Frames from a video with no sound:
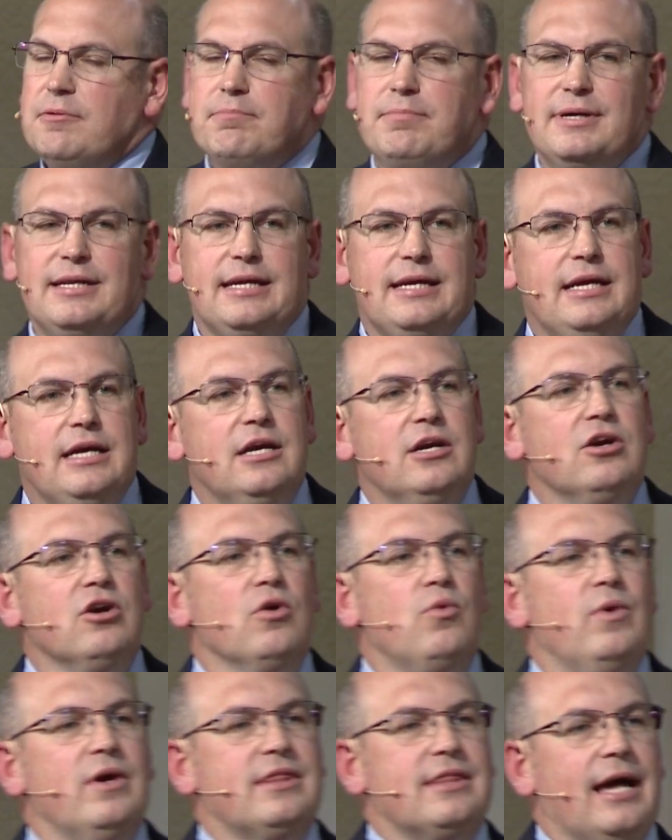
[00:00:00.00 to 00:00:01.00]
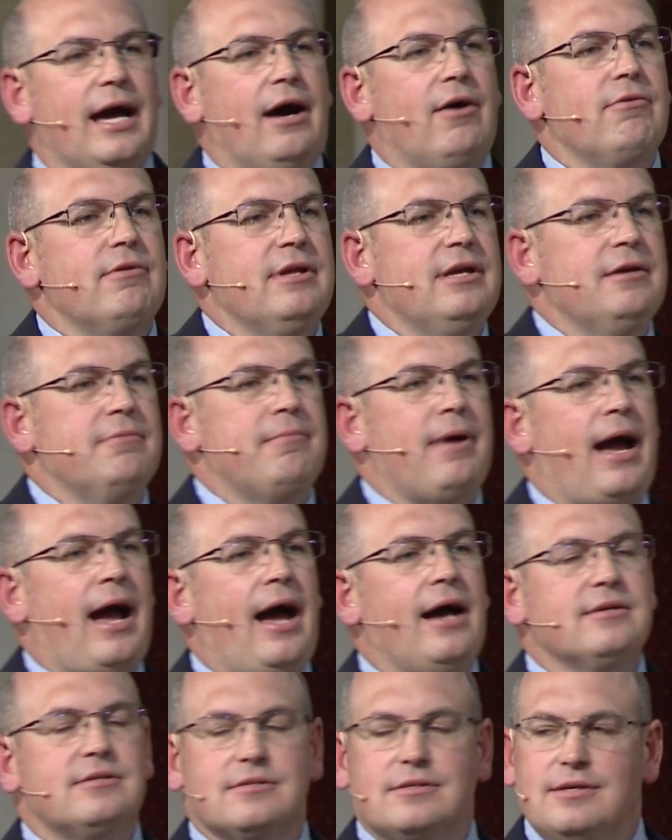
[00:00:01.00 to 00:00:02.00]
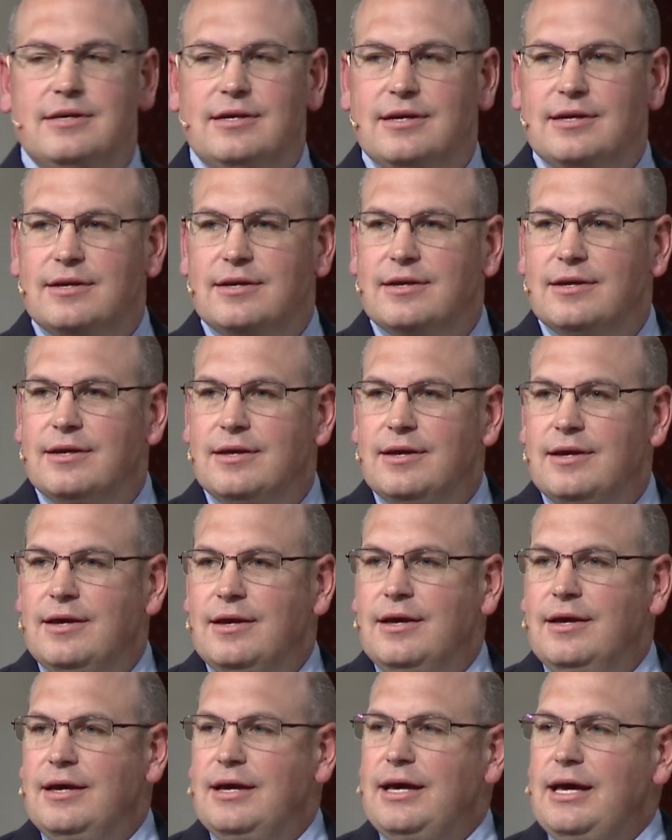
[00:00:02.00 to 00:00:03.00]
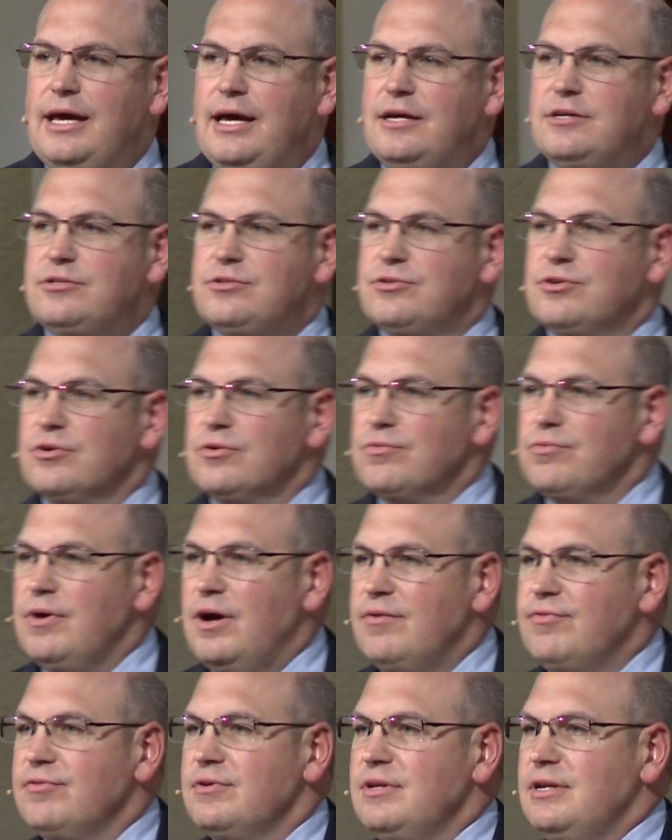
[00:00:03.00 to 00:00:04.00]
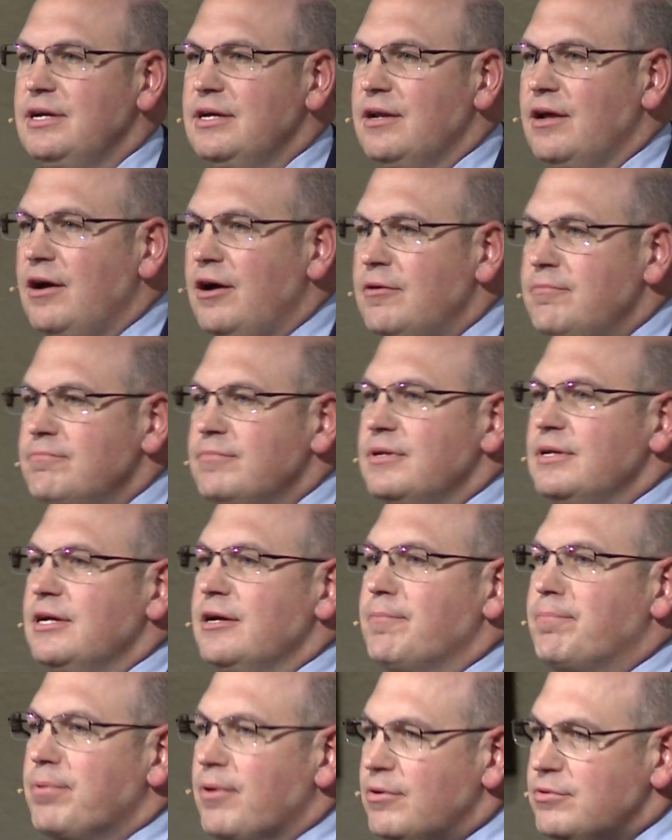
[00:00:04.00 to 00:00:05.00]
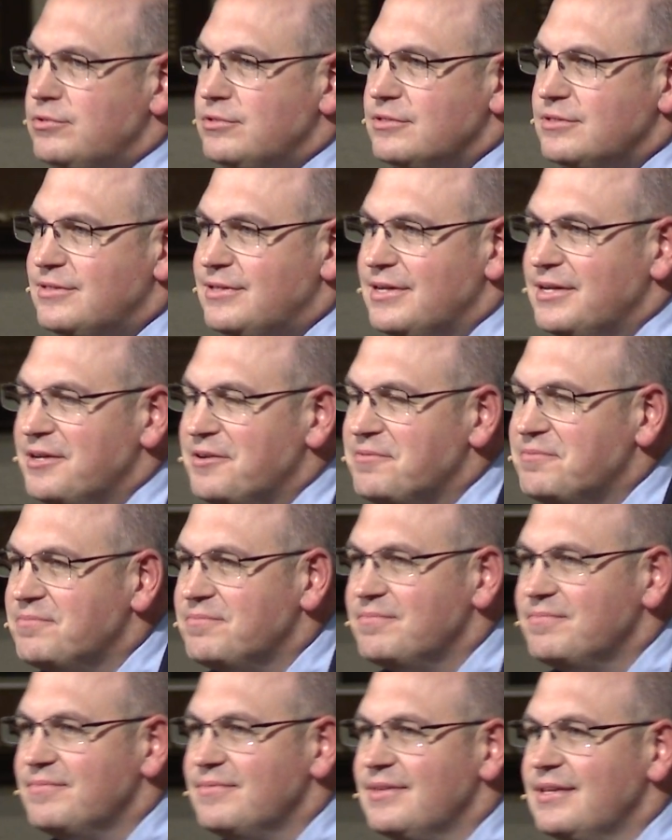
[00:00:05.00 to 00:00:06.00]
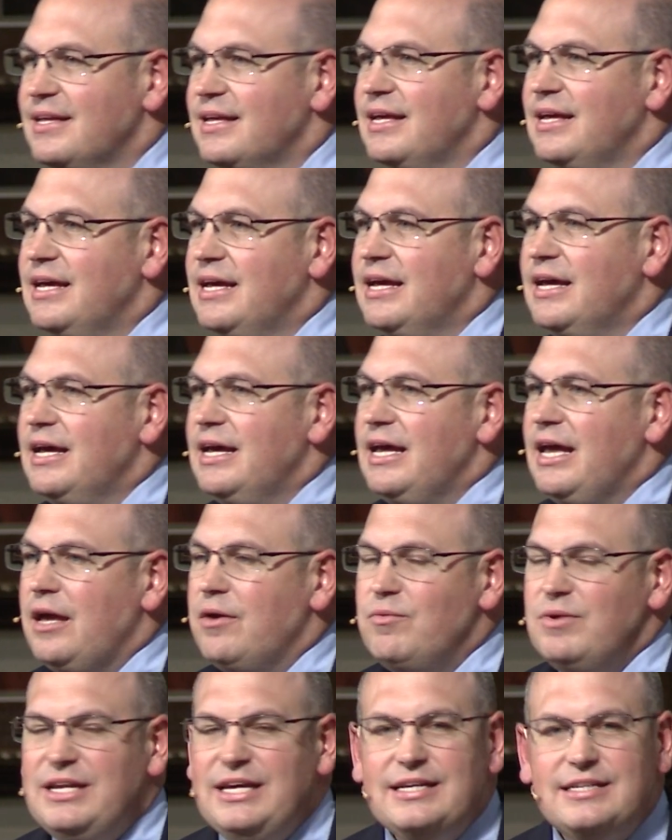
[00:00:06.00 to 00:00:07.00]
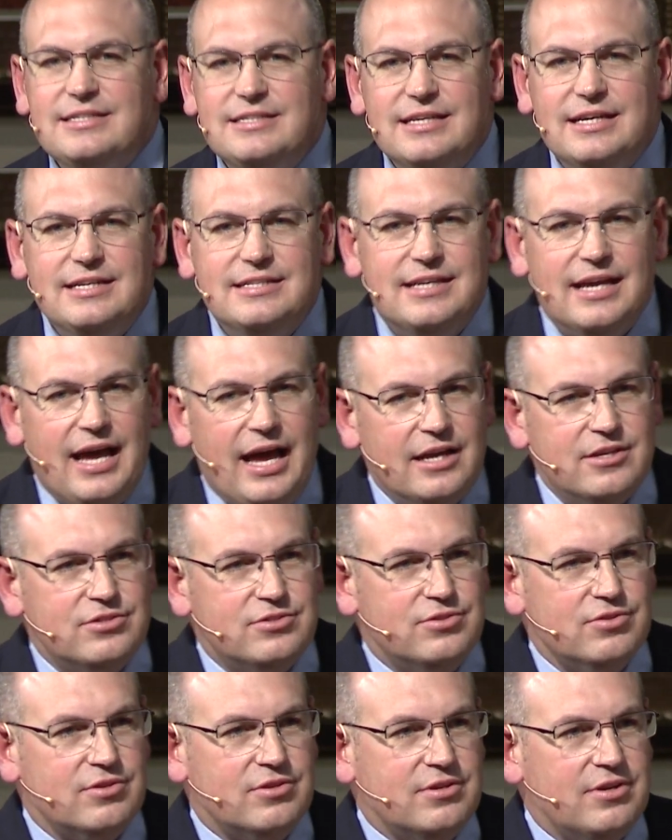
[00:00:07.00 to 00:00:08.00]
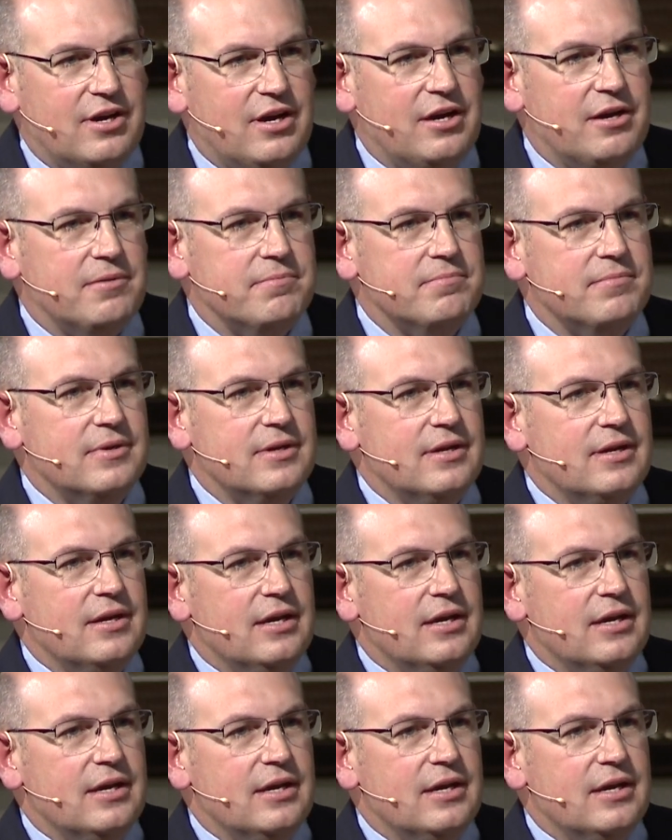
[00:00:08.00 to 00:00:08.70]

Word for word: But here, without him asking, Esther reverently and humbly approaches to him. And when he sees Esther come